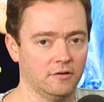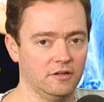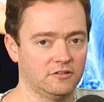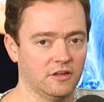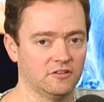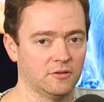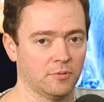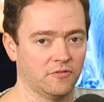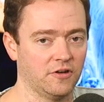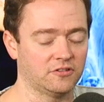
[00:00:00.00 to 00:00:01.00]
He says that
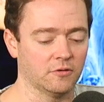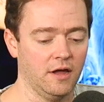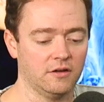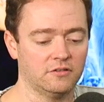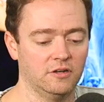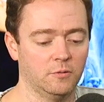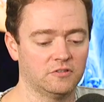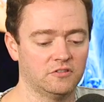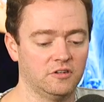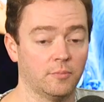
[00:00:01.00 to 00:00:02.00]
Professor X, he
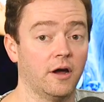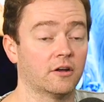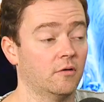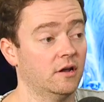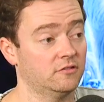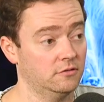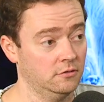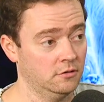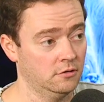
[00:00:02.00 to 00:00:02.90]
wants to see Bryan Cranston.